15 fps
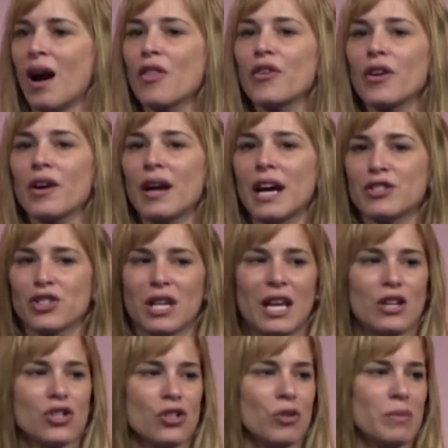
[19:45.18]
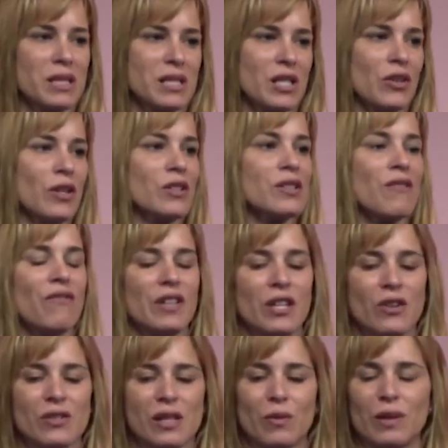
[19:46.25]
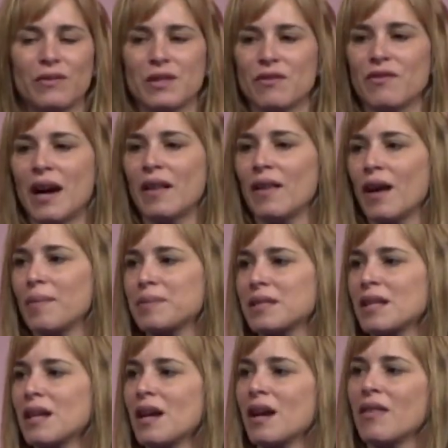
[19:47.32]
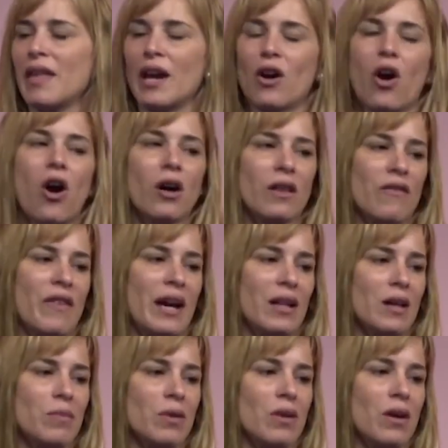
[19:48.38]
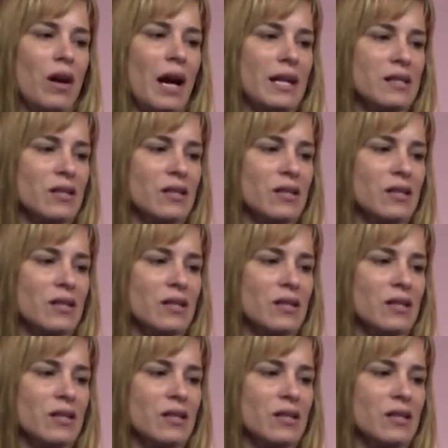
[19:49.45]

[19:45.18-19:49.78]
other educational materials and videos that we've developed, they are all available at